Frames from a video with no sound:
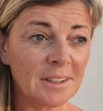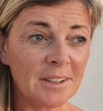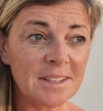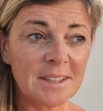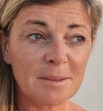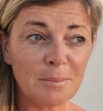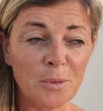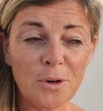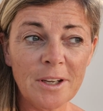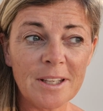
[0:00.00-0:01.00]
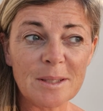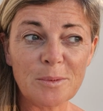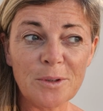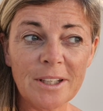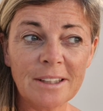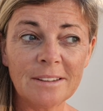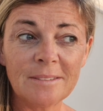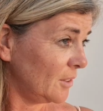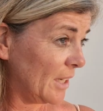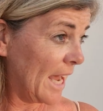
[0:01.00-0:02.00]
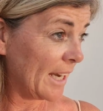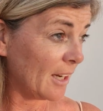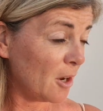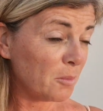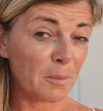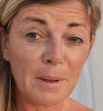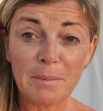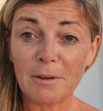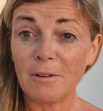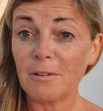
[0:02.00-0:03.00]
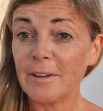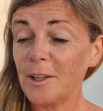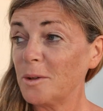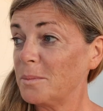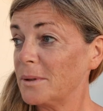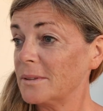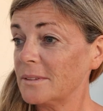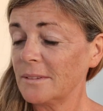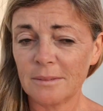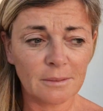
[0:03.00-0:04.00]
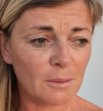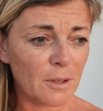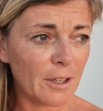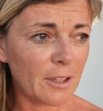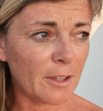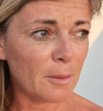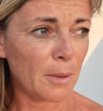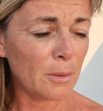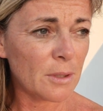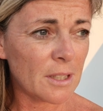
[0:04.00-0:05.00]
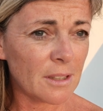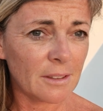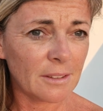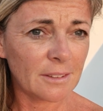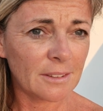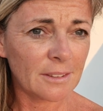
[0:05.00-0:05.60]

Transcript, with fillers: a nice morning this morning. It's an 8 o'clock but people are already up working on the boats. There